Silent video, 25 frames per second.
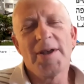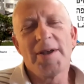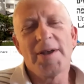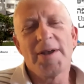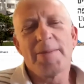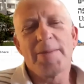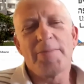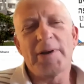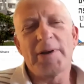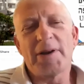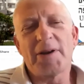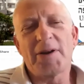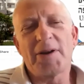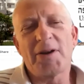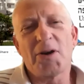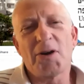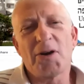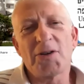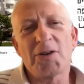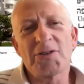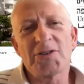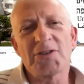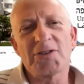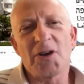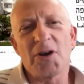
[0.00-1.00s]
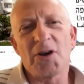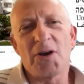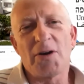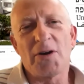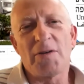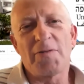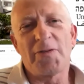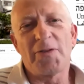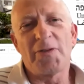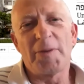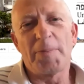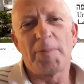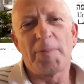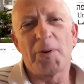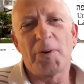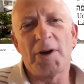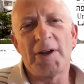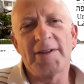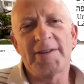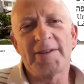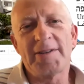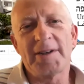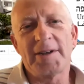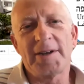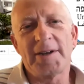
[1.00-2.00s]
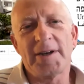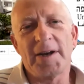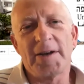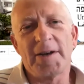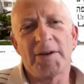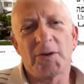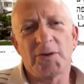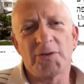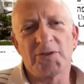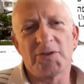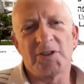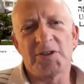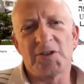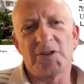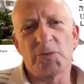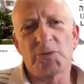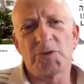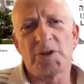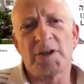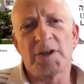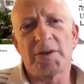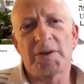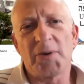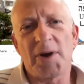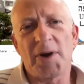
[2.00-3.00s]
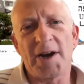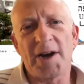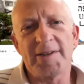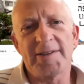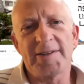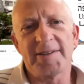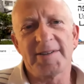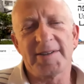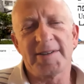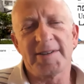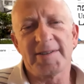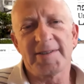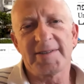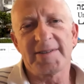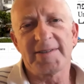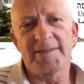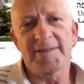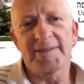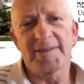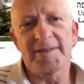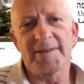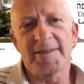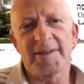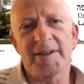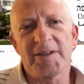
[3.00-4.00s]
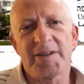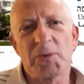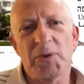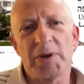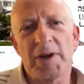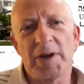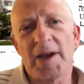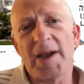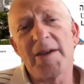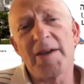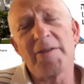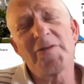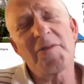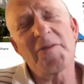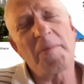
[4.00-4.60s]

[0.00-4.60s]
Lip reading: because of the political and constitutional crisis that we have.